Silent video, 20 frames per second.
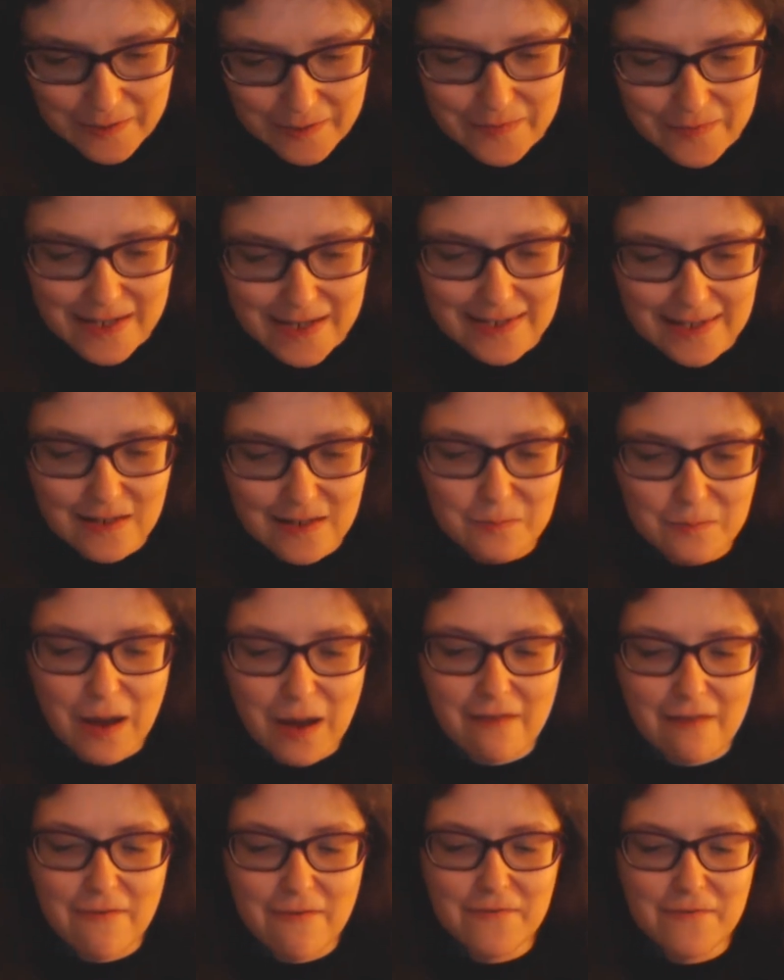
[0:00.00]
So this
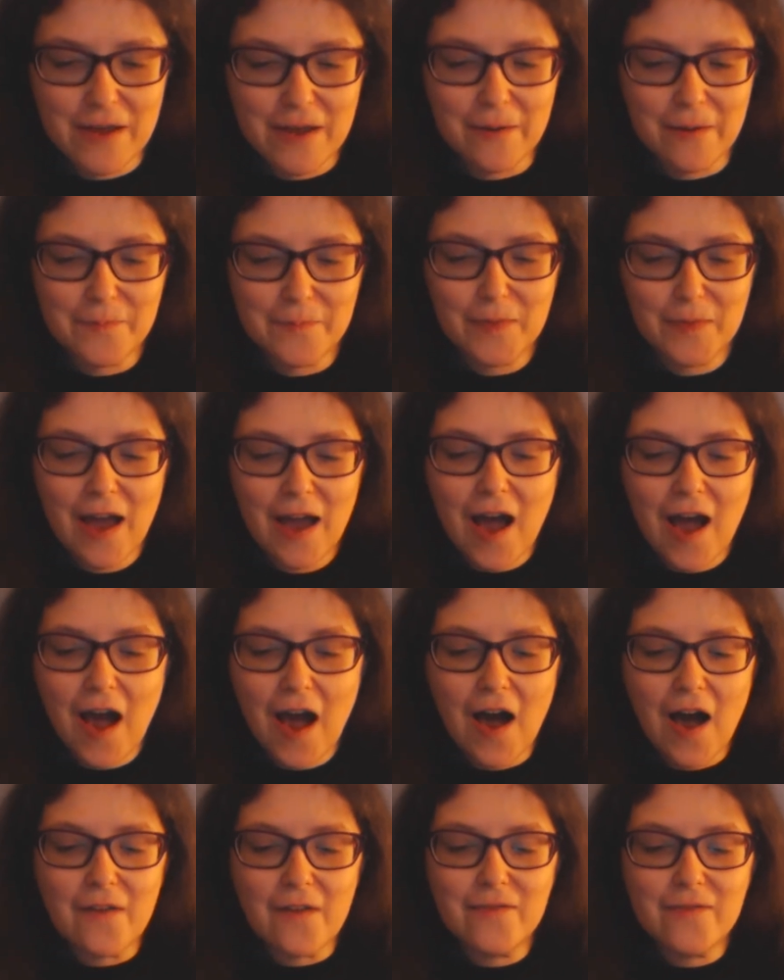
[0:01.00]
is my review
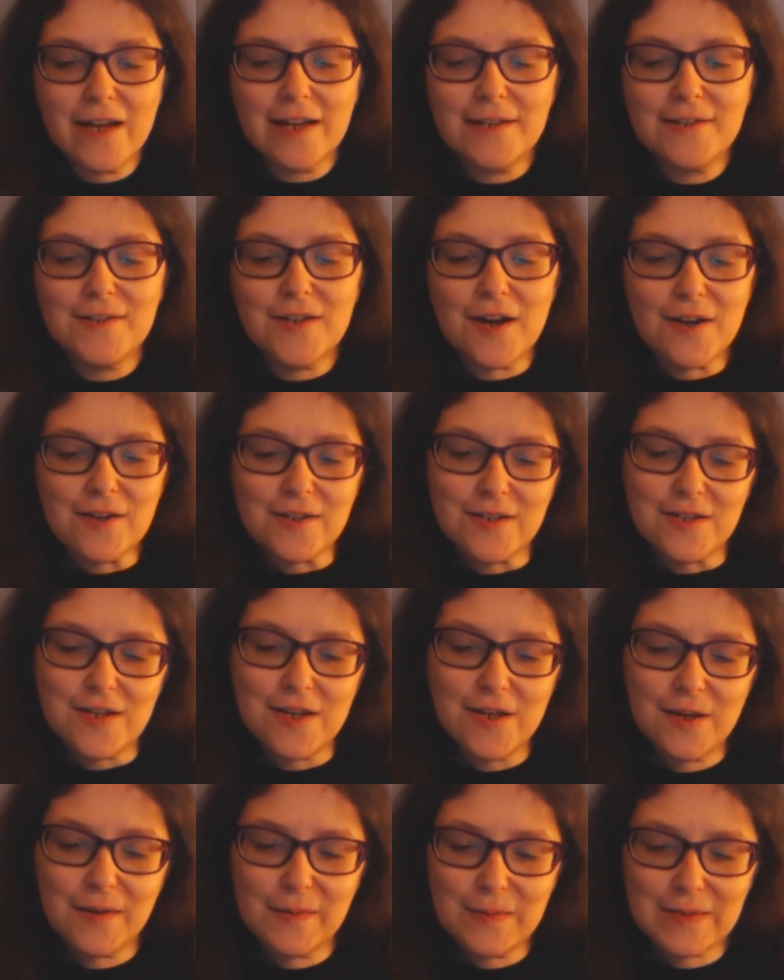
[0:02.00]
of
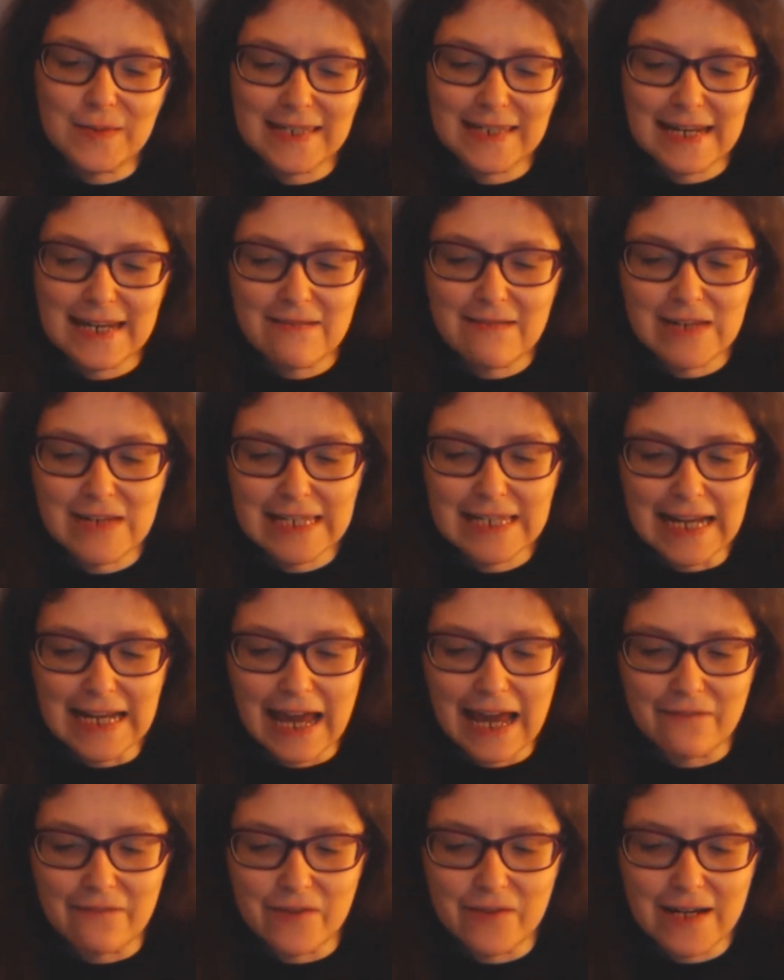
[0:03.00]
Doctor Who Series
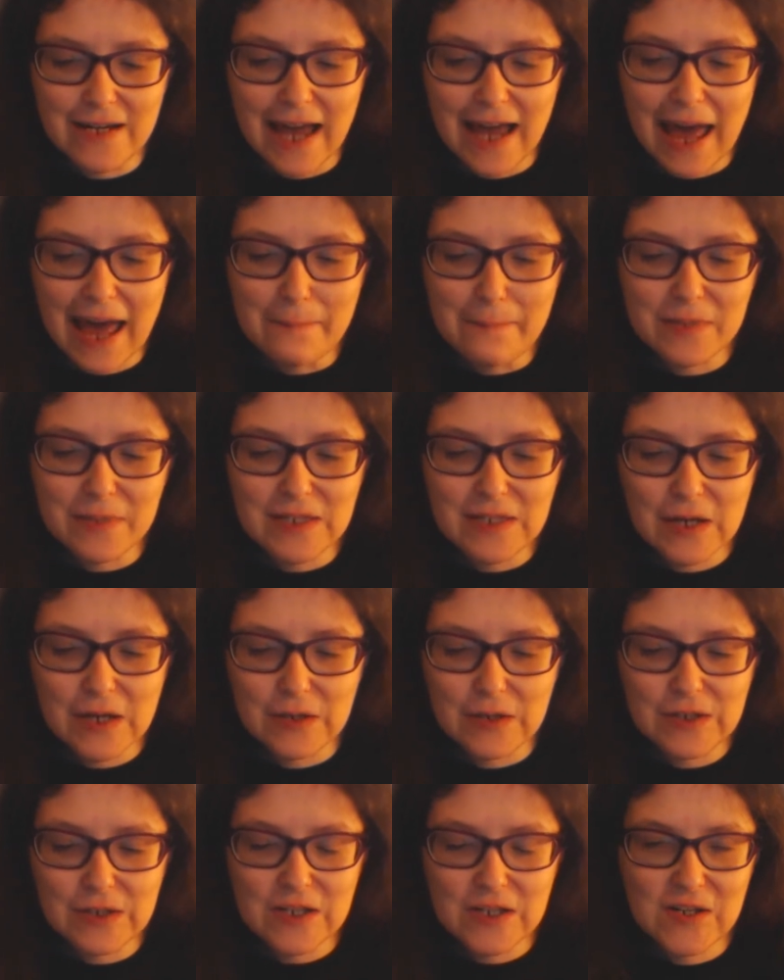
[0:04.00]
11
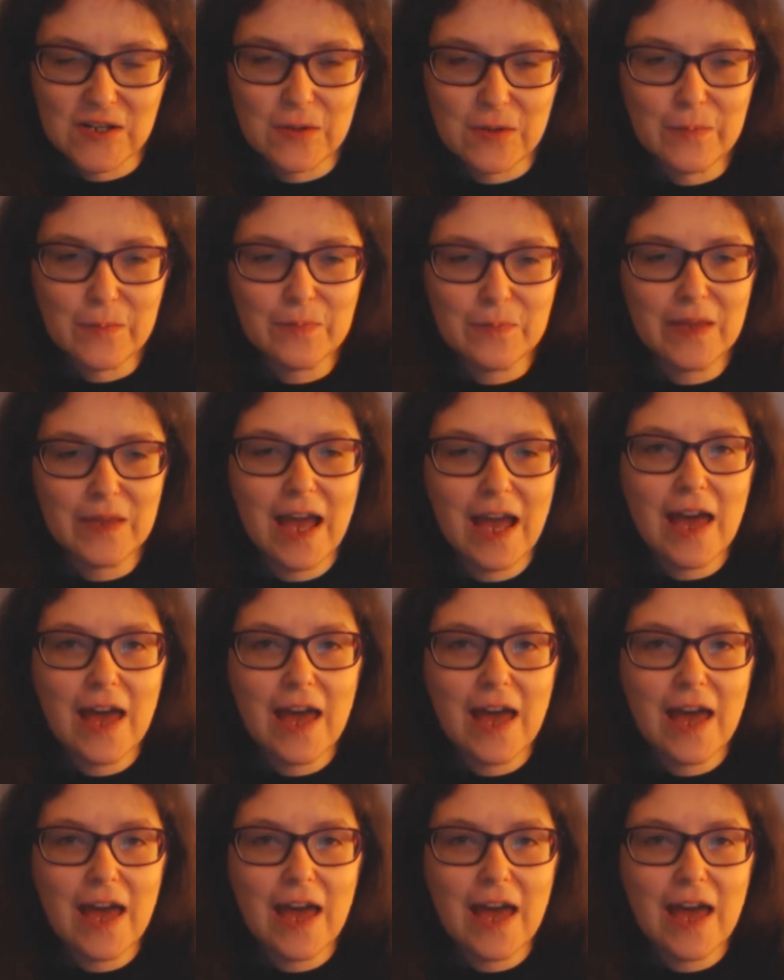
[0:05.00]
Episode 2,